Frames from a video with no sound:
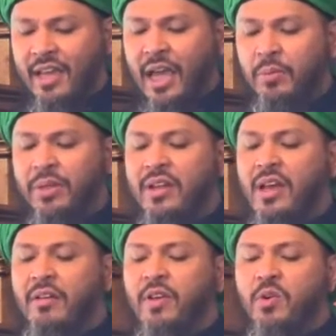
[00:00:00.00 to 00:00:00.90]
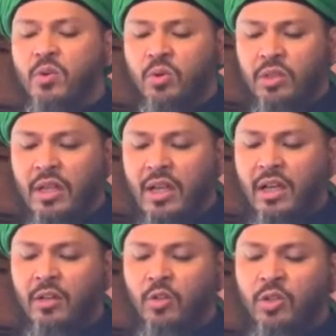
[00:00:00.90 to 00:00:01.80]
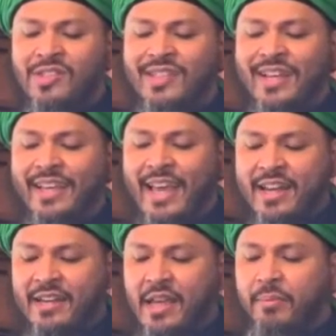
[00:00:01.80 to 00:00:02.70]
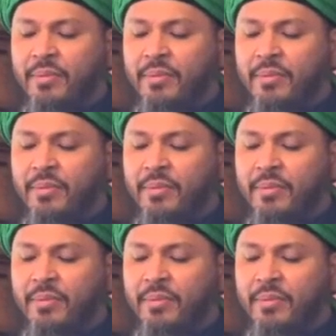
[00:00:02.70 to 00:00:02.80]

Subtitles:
and will never rule Al-Quds again.